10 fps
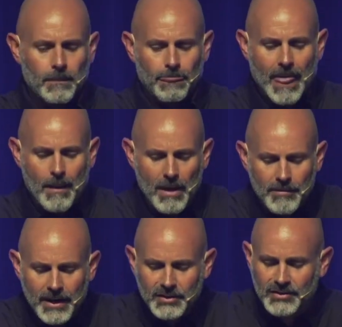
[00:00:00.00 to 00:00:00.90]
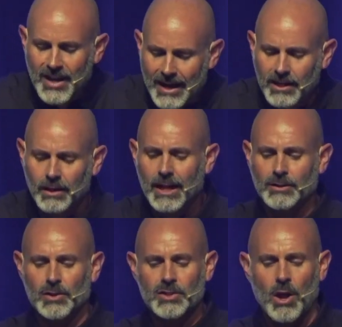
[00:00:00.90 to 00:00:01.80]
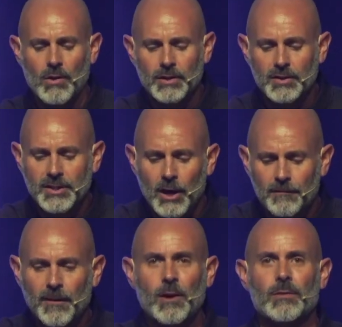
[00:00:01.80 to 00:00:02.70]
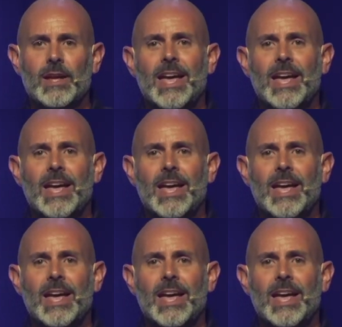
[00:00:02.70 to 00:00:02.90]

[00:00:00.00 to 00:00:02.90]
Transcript: How about this? Debt collectors calling your cell phone.